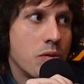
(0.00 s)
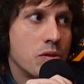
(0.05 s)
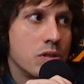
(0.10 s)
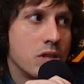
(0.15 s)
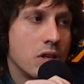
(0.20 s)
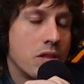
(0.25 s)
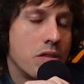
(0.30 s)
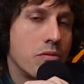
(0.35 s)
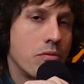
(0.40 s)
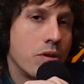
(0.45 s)
It was
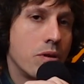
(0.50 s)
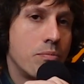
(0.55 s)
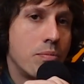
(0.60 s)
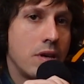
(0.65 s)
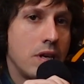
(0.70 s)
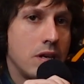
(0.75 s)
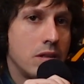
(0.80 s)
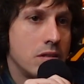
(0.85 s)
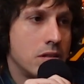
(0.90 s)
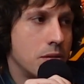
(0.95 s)
a
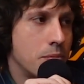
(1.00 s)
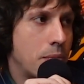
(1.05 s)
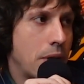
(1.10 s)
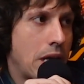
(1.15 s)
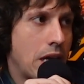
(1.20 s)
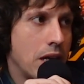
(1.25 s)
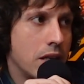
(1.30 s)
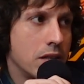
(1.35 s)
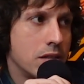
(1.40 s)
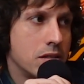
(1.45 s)
3-piece
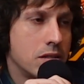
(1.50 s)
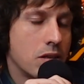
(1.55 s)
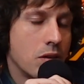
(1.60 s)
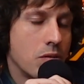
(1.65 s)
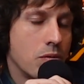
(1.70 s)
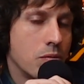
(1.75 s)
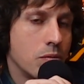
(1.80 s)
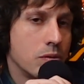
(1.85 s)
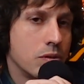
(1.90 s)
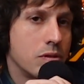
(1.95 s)
band.
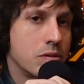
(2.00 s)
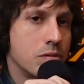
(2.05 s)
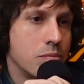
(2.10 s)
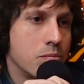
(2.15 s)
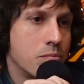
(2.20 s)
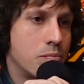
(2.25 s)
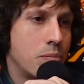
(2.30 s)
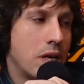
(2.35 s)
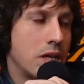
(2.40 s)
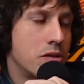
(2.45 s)
So it was
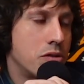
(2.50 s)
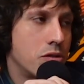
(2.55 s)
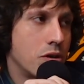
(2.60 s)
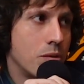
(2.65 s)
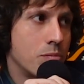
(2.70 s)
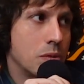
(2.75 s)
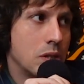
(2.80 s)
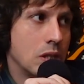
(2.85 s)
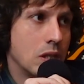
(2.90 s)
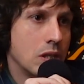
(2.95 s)
bass,
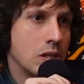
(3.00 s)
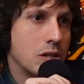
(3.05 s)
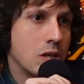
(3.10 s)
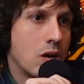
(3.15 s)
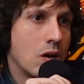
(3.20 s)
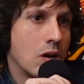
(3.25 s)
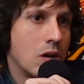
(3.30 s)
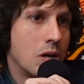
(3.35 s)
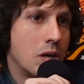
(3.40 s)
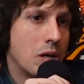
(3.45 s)
drums, and
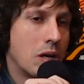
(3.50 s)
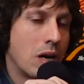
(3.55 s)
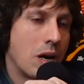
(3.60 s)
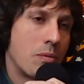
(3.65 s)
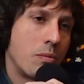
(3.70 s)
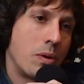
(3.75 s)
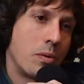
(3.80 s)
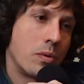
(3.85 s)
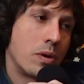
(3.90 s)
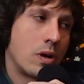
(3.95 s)
guitar,
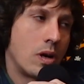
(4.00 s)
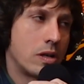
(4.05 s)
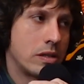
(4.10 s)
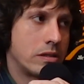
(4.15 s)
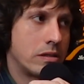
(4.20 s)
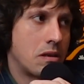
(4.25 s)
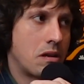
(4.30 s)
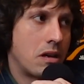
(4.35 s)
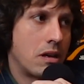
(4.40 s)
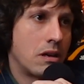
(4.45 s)
and we would all
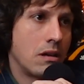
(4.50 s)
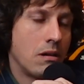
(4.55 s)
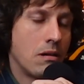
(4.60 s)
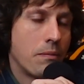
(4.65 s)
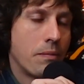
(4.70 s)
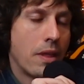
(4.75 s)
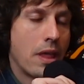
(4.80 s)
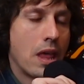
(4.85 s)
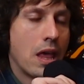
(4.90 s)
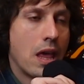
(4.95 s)
sing.
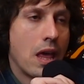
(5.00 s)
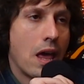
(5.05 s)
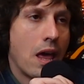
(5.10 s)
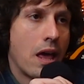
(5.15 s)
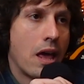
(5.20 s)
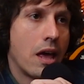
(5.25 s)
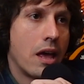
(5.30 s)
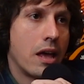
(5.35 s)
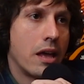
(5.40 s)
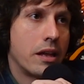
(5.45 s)

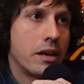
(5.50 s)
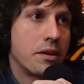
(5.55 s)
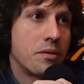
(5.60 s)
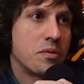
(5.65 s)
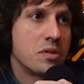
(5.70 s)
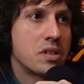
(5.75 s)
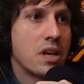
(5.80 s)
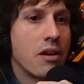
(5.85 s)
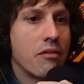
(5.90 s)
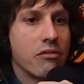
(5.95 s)
And it
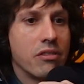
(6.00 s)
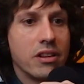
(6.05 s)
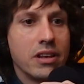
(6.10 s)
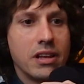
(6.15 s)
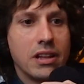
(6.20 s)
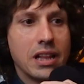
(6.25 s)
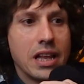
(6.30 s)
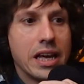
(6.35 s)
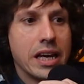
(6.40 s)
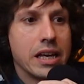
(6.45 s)
was heavily
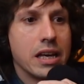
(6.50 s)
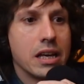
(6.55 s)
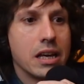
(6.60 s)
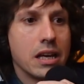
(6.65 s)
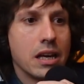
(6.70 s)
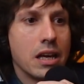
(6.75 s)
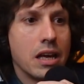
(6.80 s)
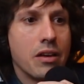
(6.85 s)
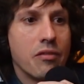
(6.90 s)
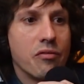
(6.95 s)
like
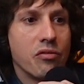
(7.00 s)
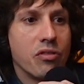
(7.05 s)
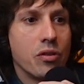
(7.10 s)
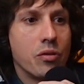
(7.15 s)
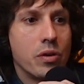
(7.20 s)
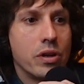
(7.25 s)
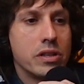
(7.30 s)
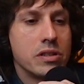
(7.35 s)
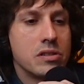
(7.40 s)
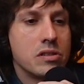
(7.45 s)

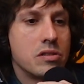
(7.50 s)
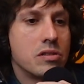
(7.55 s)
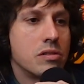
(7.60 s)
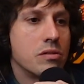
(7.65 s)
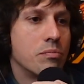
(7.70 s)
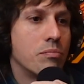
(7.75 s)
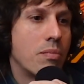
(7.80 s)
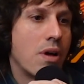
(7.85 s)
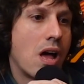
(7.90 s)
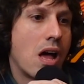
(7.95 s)
influenced
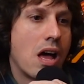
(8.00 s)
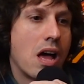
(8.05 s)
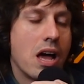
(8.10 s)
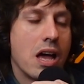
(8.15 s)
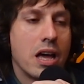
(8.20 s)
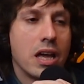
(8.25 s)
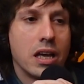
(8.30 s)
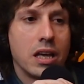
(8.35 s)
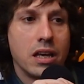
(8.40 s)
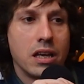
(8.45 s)

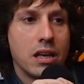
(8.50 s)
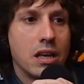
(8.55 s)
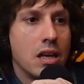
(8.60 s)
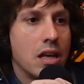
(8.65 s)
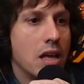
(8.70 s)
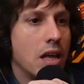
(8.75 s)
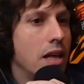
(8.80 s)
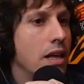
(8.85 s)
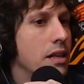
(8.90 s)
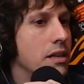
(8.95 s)
by
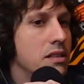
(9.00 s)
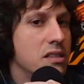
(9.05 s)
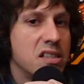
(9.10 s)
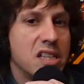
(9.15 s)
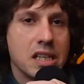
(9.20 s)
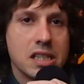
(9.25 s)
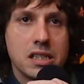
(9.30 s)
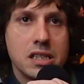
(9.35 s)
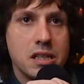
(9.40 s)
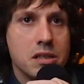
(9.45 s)

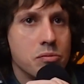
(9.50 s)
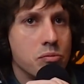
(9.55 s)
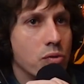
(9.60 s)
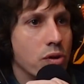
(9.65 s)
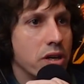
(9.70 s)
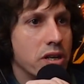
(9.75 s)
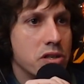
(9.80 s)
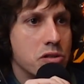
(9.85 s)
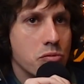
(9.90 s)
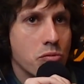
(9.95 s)
60s
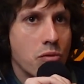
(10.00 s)
British